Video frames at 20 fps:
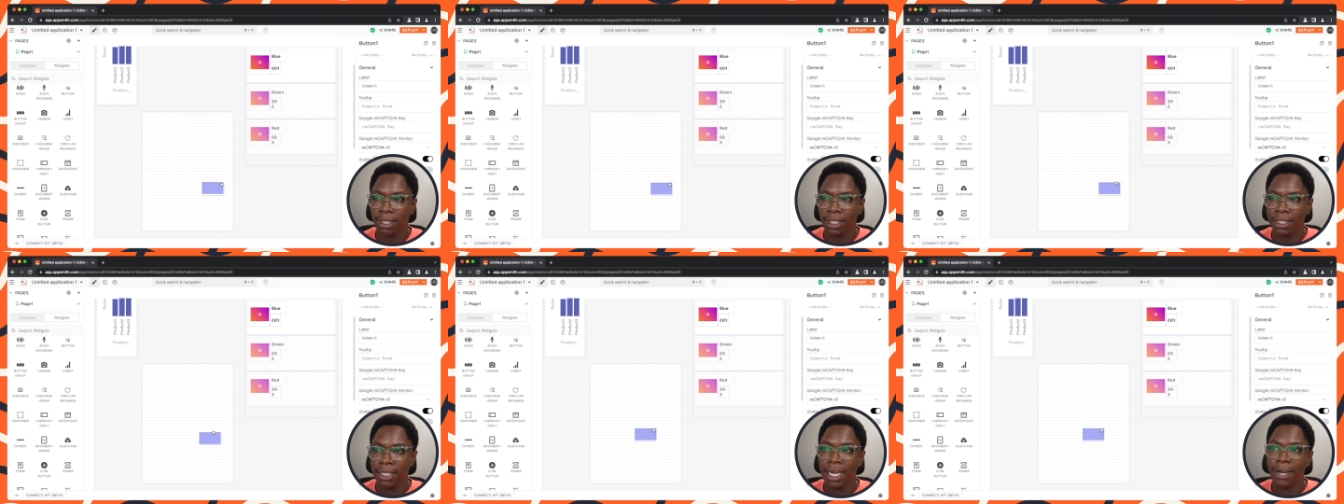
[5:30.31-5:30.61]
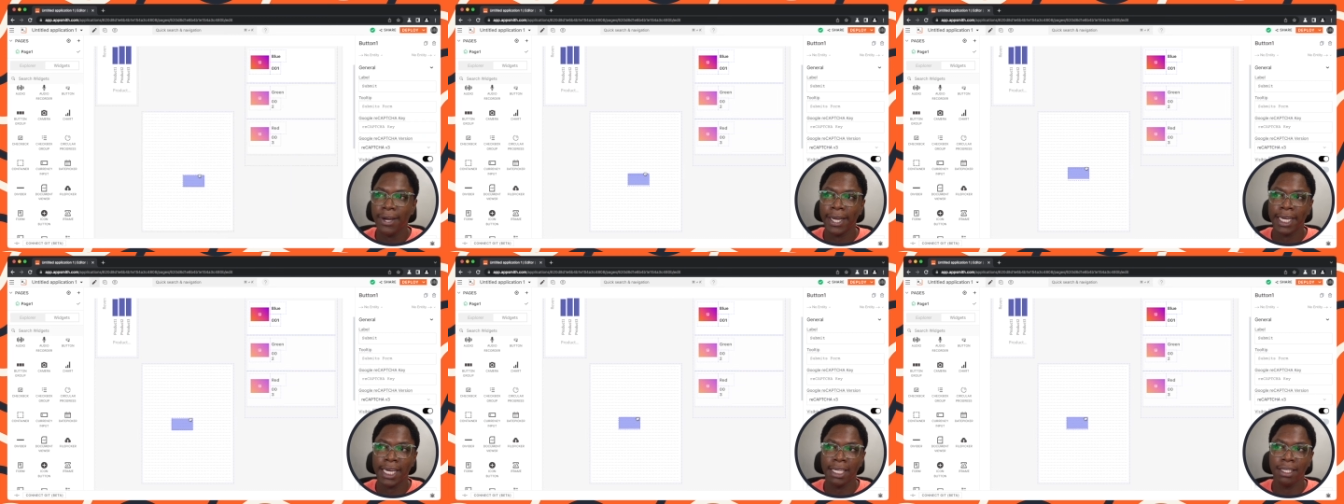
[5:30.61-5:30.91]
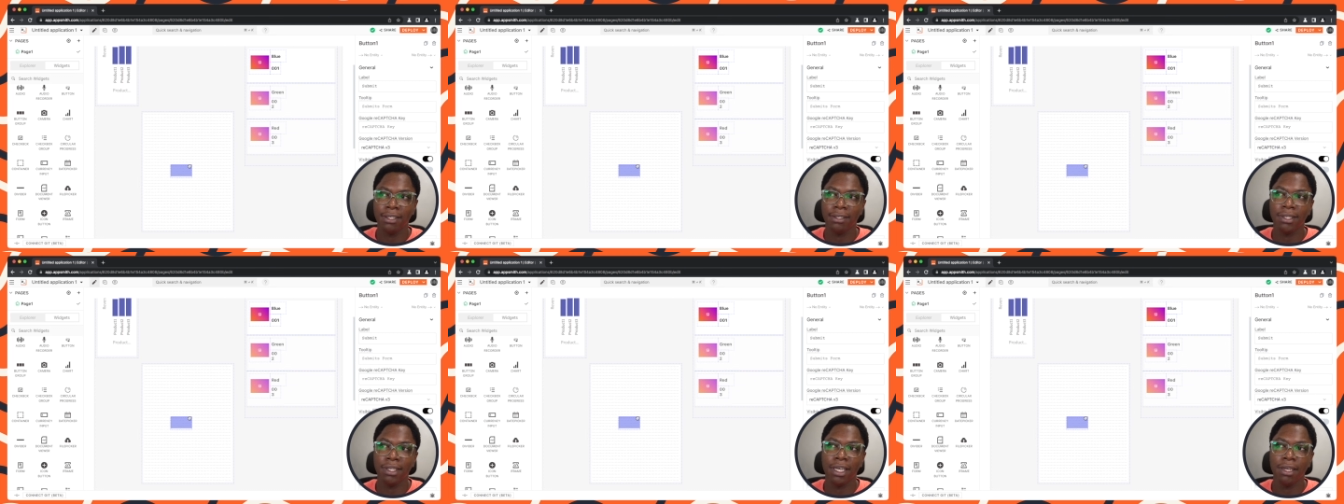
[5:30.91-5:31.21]
now I can
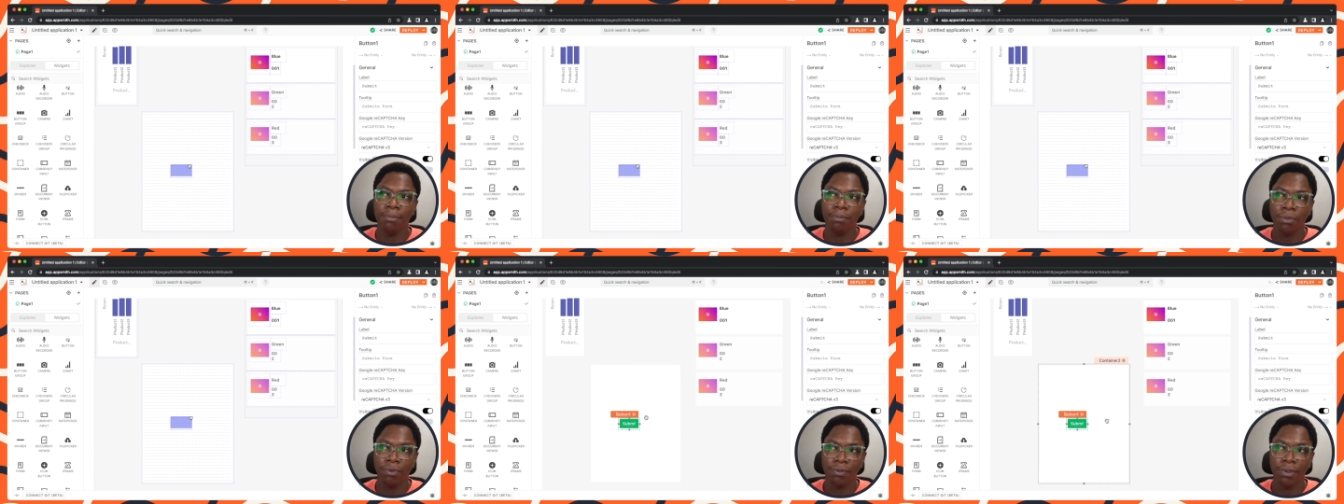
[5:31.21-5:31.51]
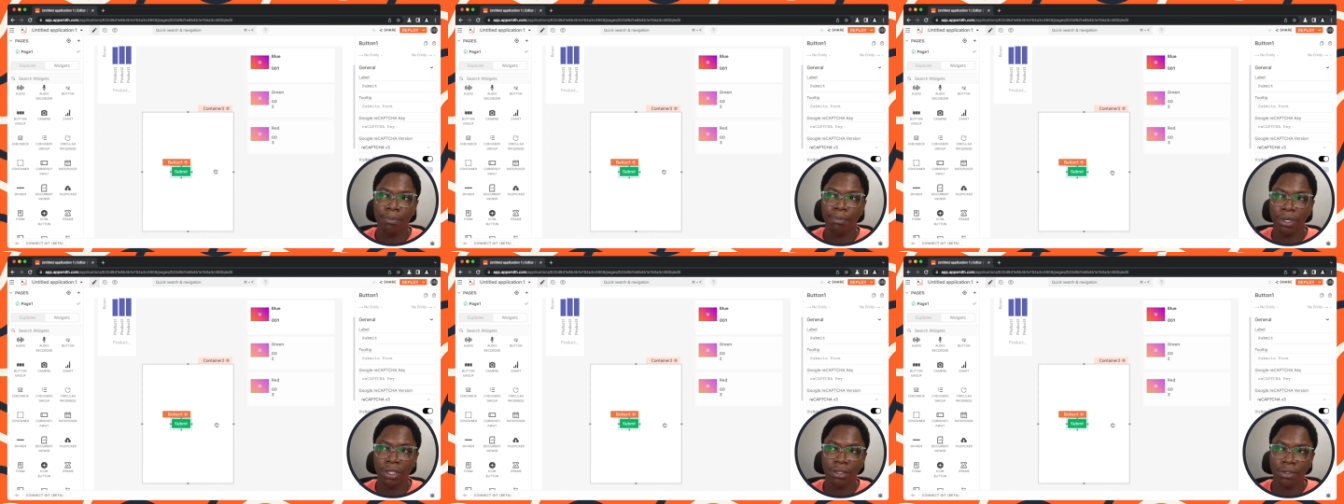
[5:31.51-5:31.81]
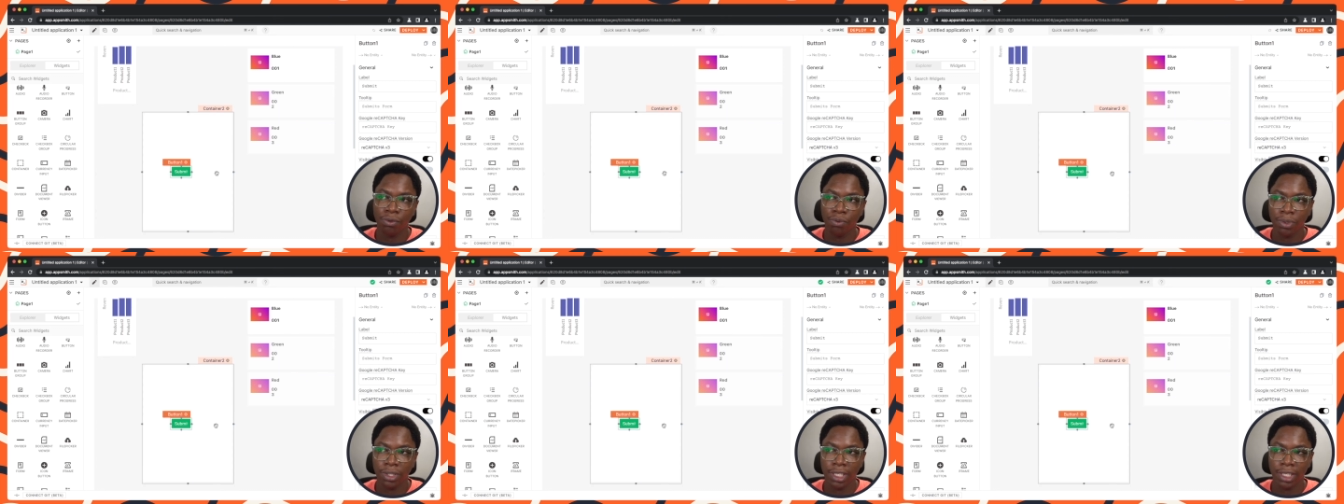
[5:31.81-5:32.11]
easily move the button
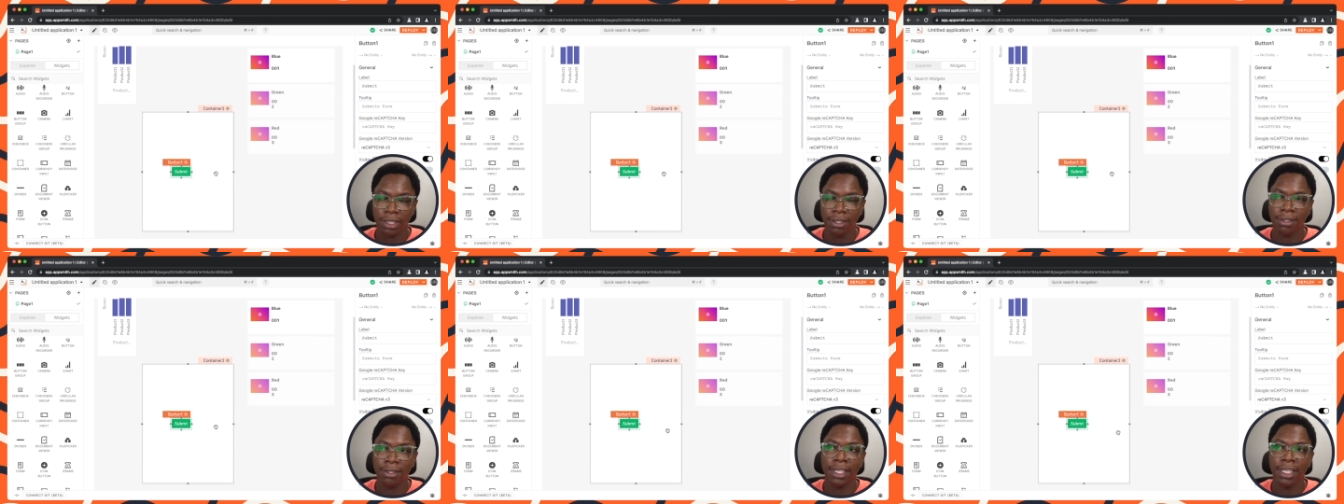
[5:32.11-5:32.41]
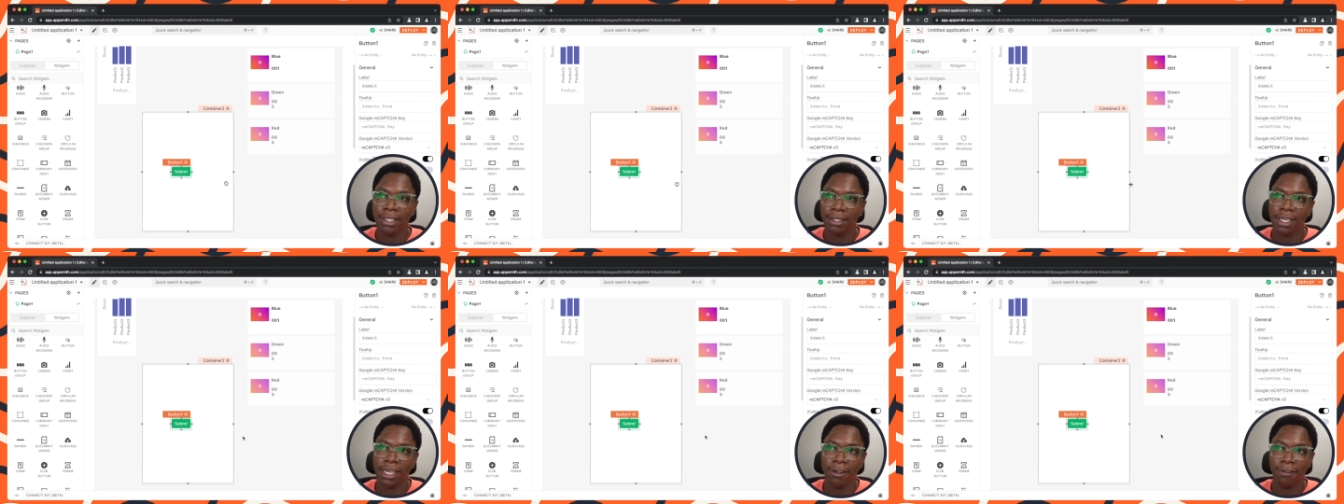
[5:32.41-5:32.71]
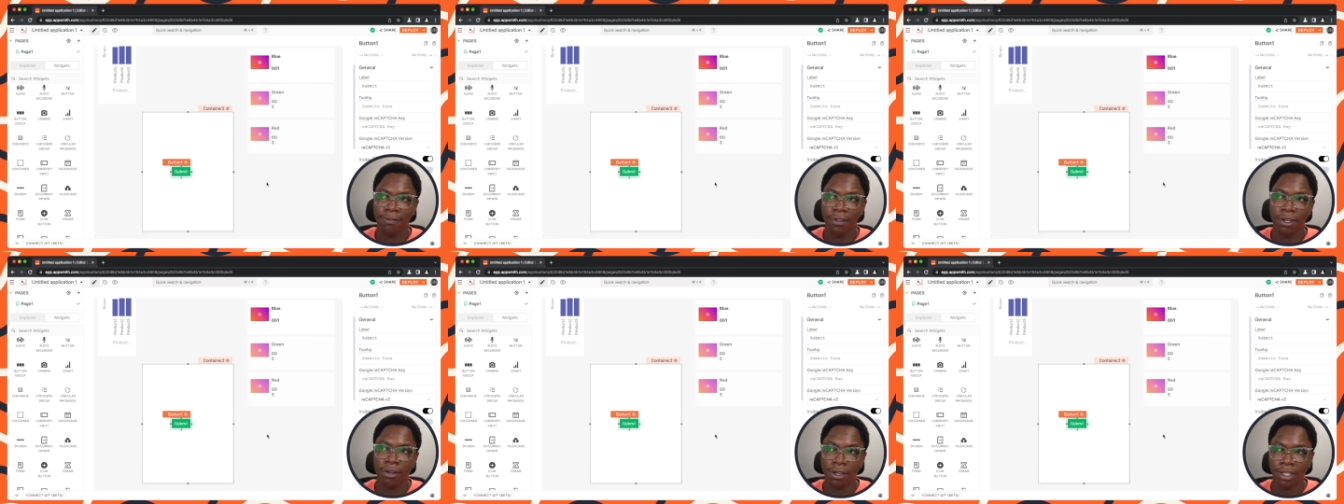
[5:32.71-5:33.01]
widgets inside of
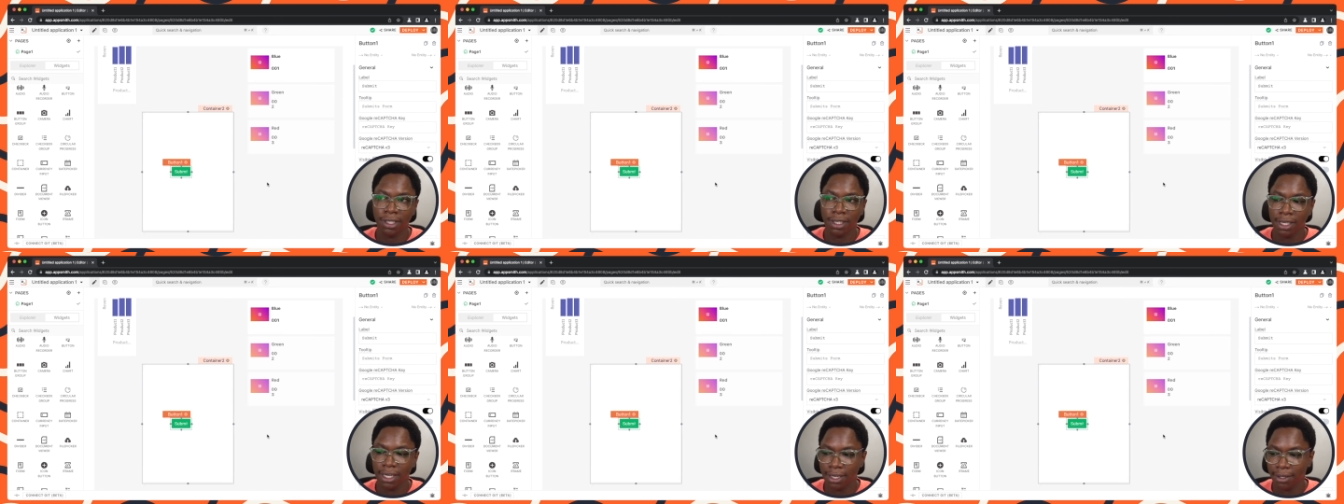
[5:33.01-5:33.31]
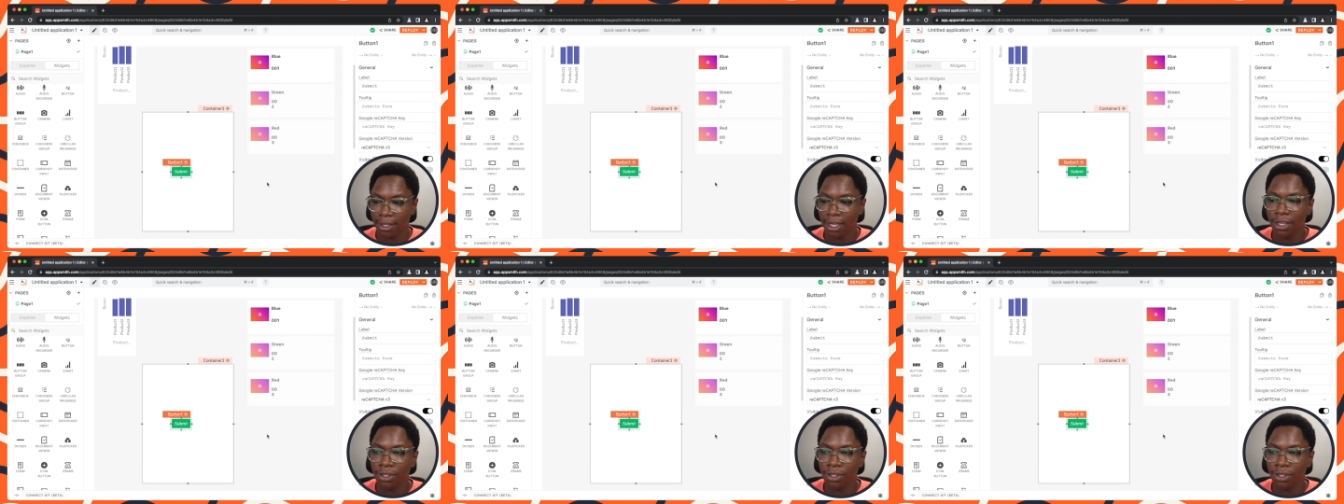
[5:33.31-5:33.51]
the container.